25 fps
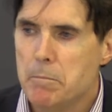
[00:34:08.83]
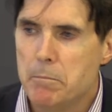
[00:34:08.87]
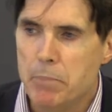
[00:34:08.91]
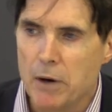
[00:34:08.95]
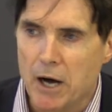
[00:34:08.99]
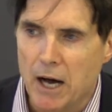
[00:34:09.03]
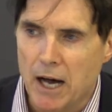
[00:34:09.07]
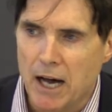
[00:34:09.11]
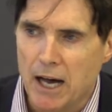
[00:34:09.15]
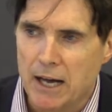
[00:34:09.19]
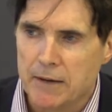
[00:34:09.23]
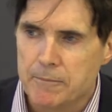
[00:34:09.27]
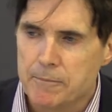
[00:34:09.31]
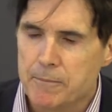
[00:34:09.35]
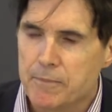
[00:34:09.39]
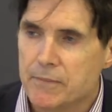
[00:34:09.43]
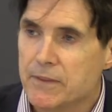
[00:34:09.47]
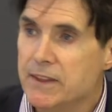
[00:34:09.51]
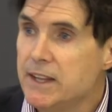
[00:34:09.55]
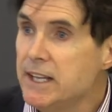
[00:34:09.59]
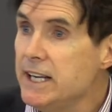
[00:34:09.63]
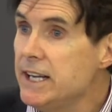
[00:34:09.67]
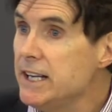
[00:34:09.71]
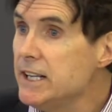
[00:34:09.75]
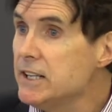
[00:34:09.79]
But
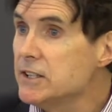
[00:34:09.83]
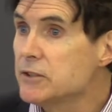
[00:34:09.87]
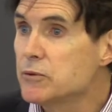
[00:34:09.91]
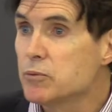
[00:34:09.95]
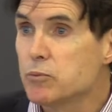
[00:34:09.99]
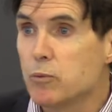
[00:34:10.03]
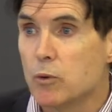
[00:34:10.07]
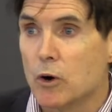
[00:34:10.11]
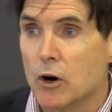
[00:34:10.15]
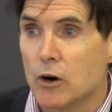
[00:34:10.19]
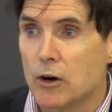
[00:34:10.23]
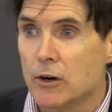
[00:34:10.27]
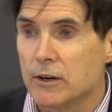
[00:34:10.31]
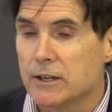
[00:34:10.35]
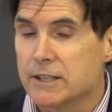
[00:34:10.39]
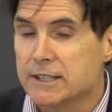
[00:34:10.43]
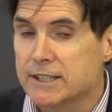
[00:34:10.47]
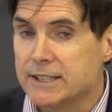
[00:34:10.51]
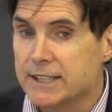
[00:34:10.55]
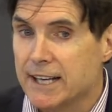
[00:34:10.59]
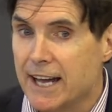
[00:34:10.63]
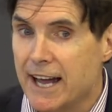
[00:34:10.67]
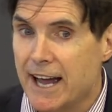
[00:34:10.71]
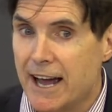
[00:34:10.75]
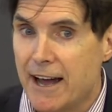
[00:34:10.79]
these
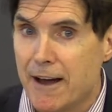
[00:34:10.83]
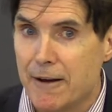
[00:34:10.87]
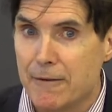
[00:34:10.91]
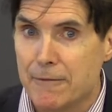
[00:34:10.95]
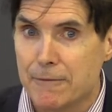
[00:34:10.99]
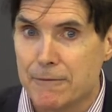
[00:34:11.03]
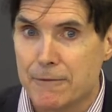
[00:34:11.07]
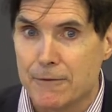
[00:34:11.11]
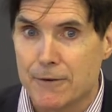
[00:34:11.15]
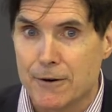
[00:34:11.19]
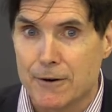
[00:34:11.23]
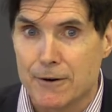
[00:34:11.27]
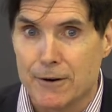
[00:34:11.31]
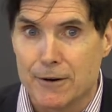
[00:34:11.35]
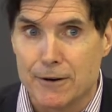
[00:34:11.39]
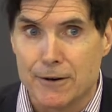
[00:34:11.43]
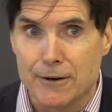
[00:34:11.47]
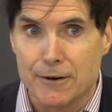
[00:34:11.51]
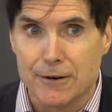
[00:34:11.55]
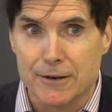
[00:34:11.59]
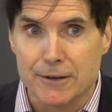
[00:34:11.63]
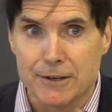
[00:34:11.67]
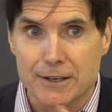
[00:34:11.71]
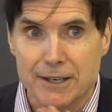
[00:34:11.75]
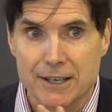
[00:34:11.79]
works
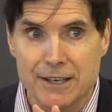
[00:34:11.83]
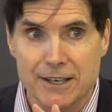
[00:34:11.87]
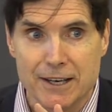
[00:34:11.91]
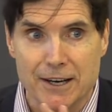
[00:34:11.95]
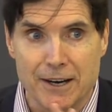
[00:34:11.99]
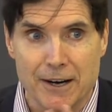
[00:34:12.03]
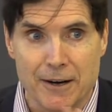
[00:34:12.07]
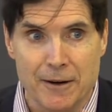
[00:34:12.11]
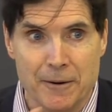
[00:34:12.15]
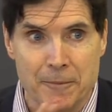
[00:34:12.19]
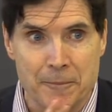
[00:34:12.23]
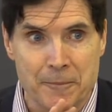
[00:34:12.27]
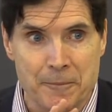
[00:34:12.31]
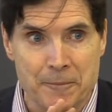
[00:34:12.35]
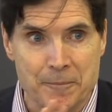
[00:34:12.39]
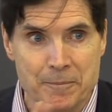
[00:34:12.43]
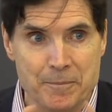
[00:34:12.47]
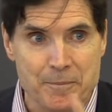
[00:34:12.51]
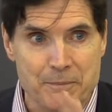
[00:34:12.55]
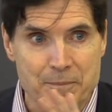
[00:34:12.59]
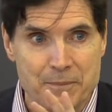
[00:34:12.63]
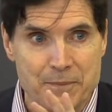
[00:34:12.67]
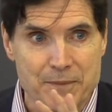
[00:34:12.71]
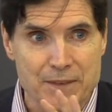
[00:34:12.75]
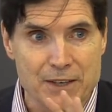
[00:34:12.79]
ever
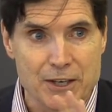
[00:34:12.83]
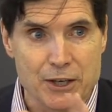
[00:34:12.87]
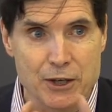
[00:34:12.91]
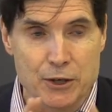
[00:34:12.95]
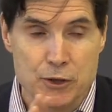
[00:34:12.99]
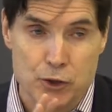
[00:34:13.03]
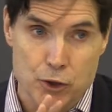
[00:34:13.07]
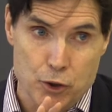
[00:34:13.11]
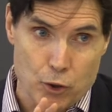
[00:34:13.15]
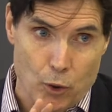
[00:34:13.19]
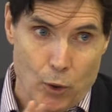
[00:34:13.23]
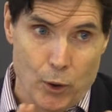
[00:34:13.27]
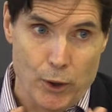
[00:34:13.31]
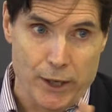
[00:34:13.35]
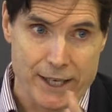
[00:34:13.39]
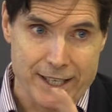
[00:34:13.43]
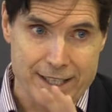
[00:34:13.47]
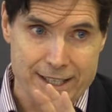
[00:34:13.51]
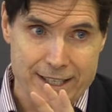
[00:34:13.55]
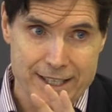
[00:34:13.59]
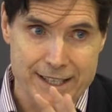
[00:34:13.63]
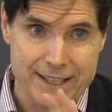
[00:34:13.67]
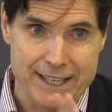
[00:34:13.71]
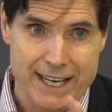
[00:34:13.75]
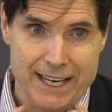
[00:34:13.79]
come conjoined.